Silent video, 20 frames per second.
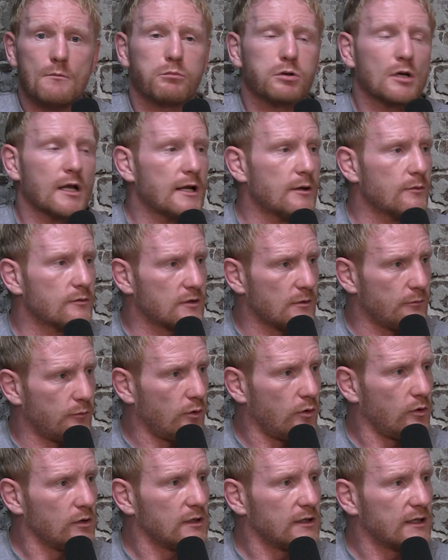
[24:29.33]
play with the
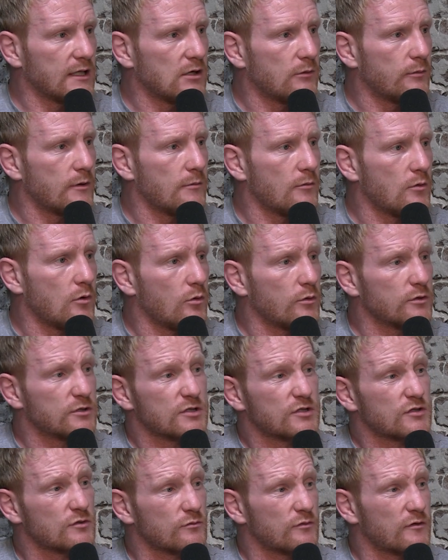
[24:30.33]
ball a little bit more,
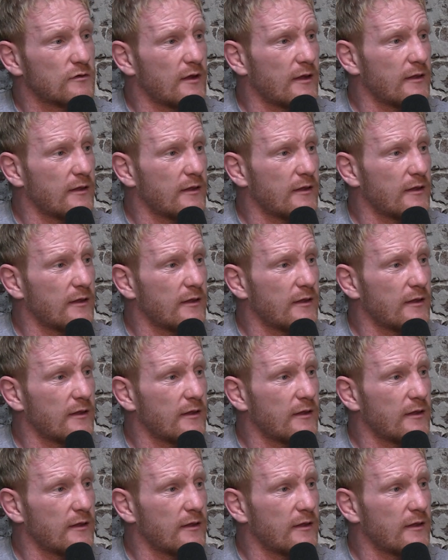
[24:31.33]
which is something